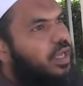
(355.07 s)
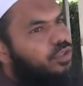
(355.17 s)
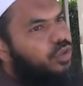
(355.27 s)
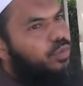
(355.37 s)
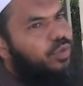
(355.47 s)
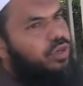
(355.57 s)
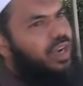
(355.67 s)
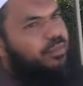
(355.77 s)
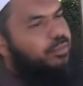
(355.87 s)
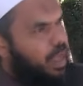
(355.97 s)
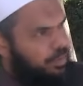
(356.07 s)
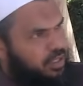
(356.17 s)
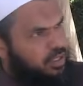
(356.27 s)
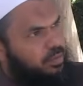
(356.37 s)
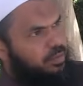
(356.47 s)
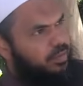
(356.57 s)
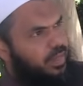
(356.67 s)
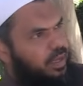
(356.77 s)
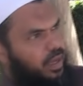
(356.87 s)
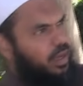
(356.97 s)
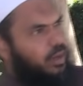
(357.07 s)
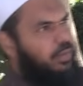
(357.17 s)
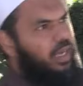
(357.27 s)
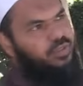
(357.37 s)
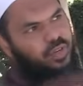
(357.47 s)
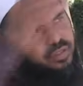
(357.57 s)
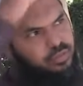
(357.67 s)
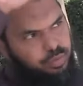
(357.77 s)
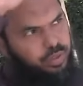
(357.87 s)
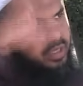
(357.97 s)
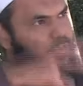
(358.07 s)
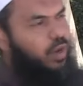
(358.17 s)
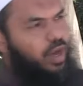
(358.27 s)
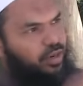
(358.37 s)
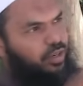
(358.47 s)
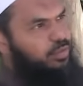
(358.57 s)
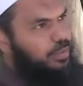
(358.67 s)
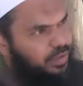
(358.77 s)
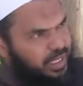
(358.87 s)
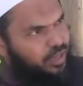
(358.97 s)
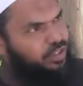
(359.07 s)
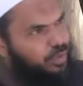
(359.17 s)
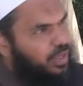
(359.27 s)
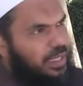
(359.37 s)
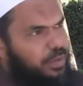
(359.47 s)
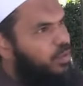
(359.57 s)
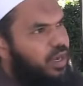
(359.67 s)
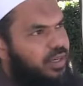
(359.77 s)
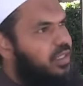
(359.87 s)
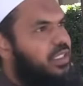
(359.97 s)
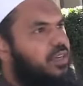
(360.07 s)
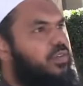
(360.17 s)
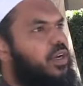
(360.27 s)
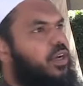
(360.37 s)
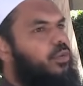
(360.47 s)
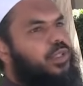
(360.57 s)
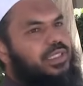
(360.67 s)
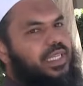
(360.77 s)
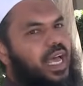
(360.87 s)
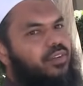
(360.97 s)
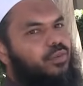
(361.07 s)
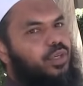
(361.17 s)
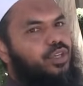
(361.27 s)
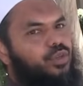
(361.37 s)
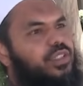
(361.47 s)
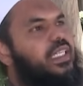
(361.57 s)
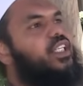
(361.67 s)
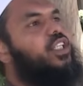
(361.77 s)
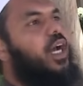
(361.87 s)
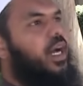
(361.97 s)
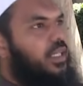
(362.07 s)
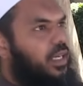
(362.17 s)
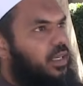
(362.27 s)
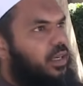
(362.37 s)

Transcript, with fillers: So we don't have baptism as far as putting water on people's head or dipping them in water and stuff. We just have where you say the shahada.